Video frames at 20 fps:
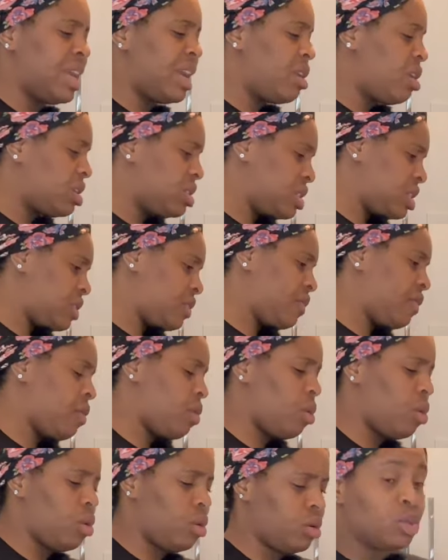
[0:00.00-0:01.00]
I got it
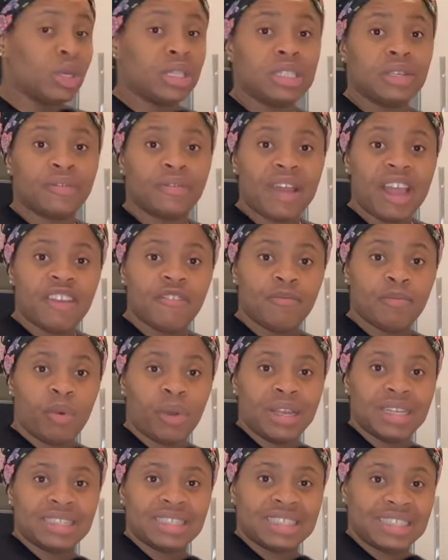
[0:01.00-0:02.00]
for
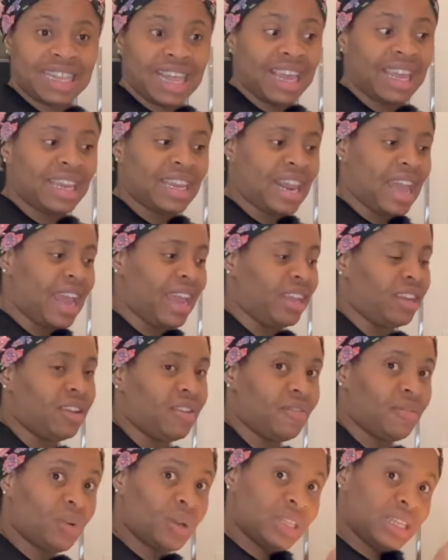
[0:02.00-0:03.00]

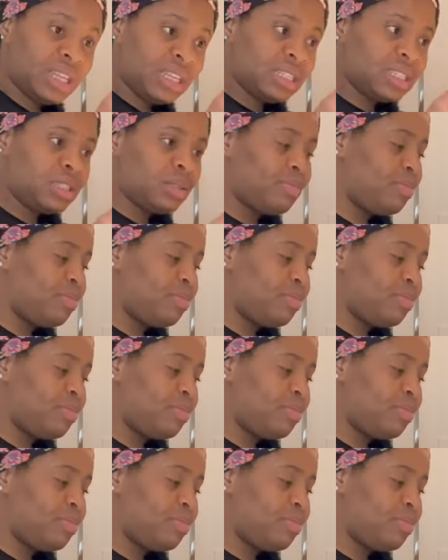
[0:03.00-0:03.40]
25.99 for this